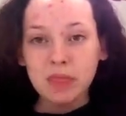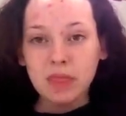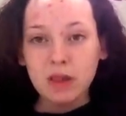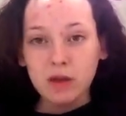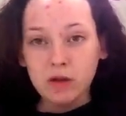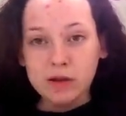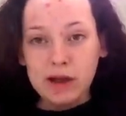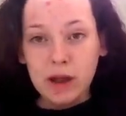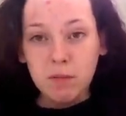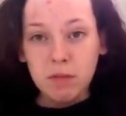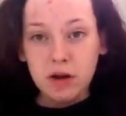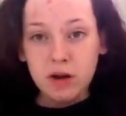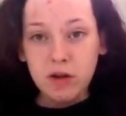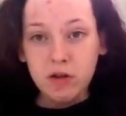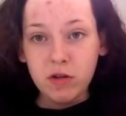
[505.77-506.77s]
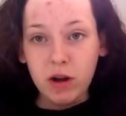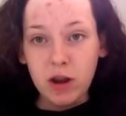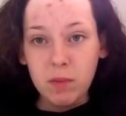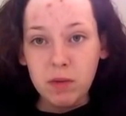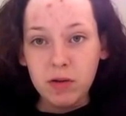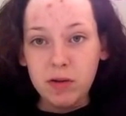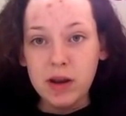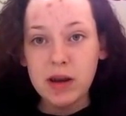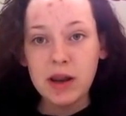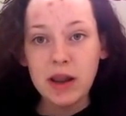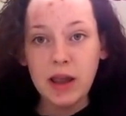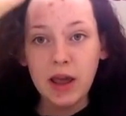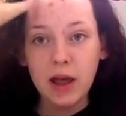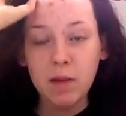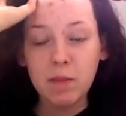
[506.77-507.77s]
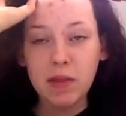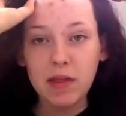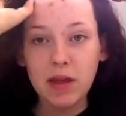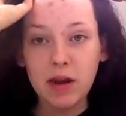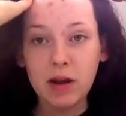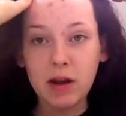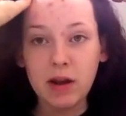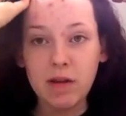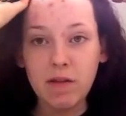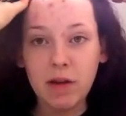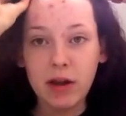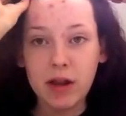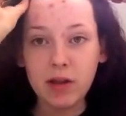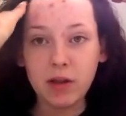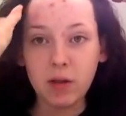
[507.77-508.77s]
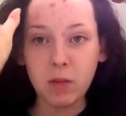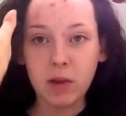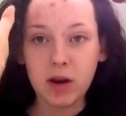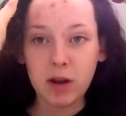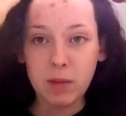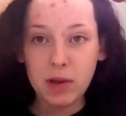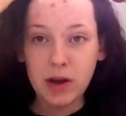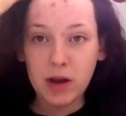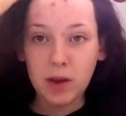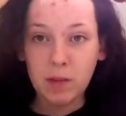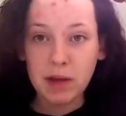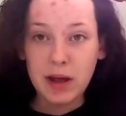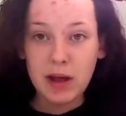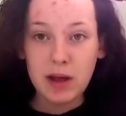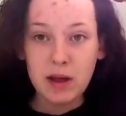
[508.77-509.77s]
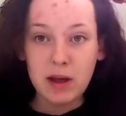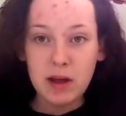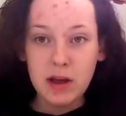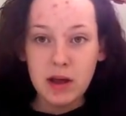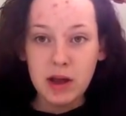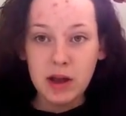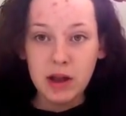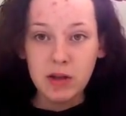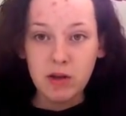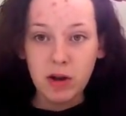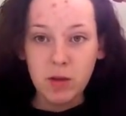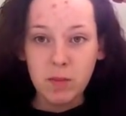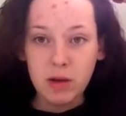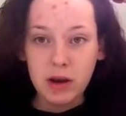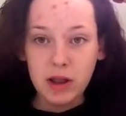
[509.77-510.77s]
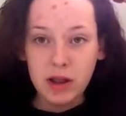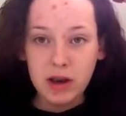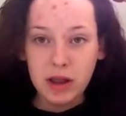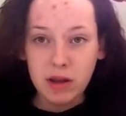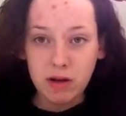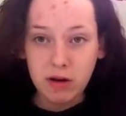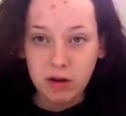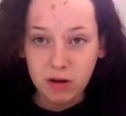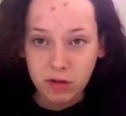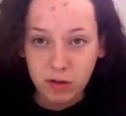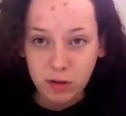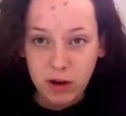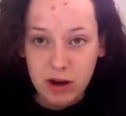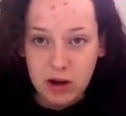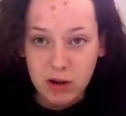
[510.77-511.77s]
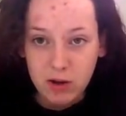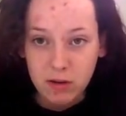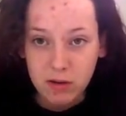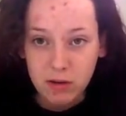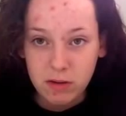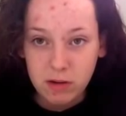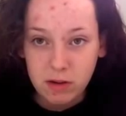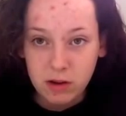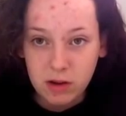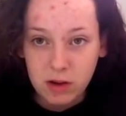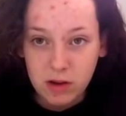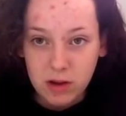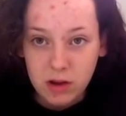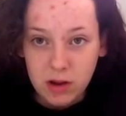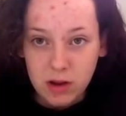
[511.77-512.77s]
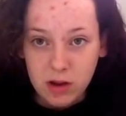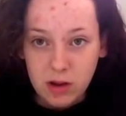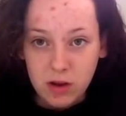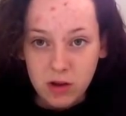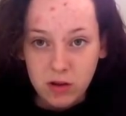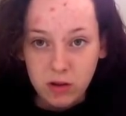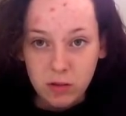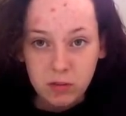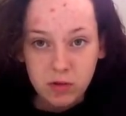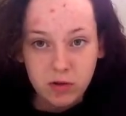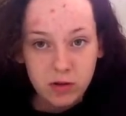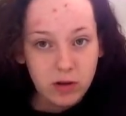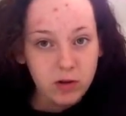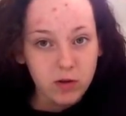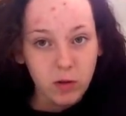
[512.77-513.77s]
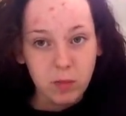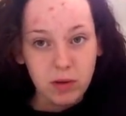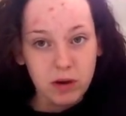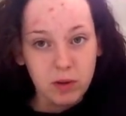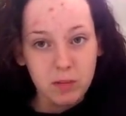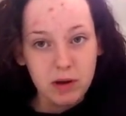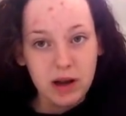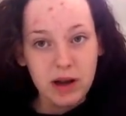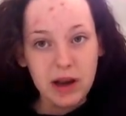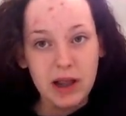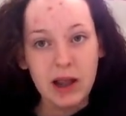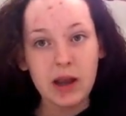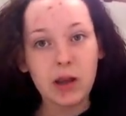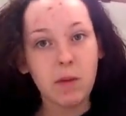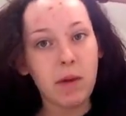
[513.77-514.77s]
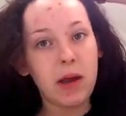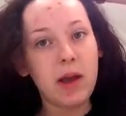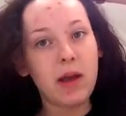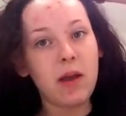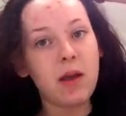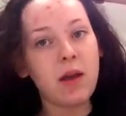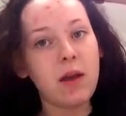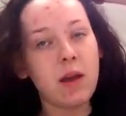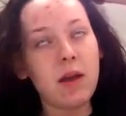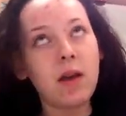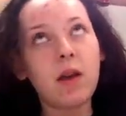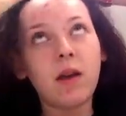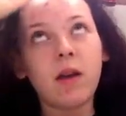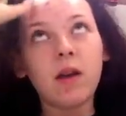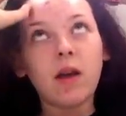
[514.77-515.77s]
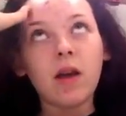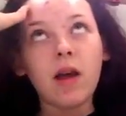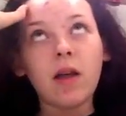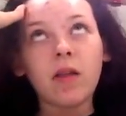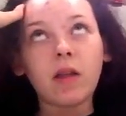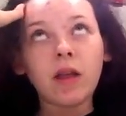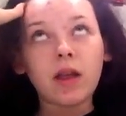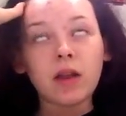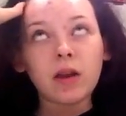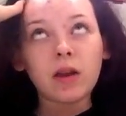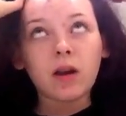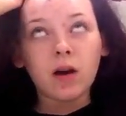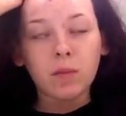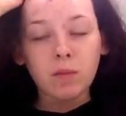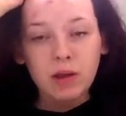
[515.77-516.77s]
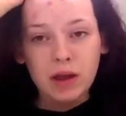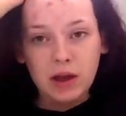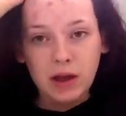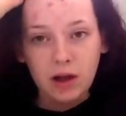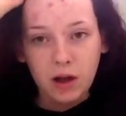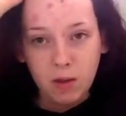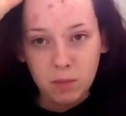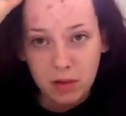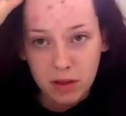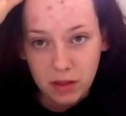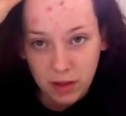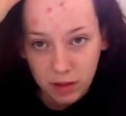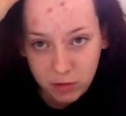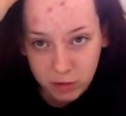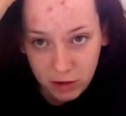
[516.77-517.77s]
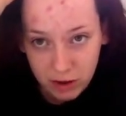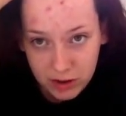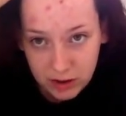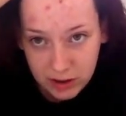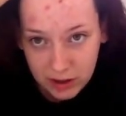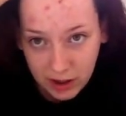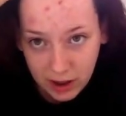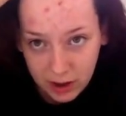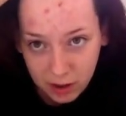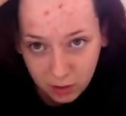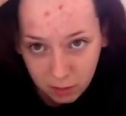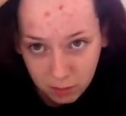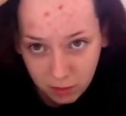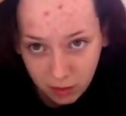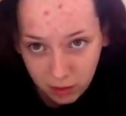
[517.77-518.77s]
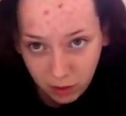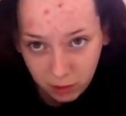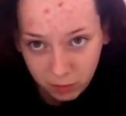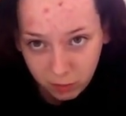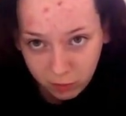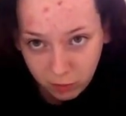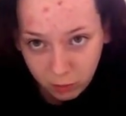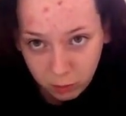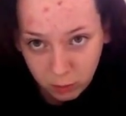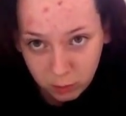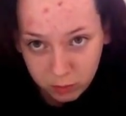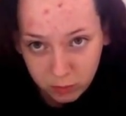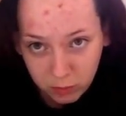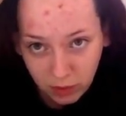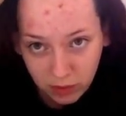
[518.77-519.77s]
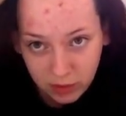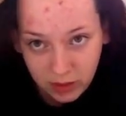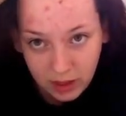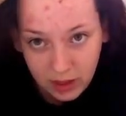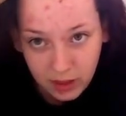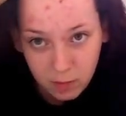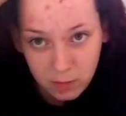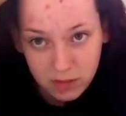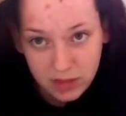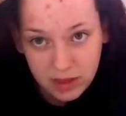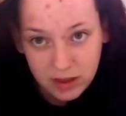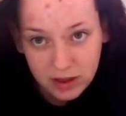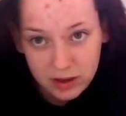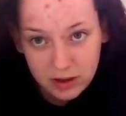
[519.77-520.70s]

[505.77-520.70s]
You can put it straight between here, but then I find that when I pick up hair and I try and put it in here, it goes quite loose. So I'm just going to drop it completely anyway. And then I'll pick up that strand again, but I'll scoop up some other hair with it,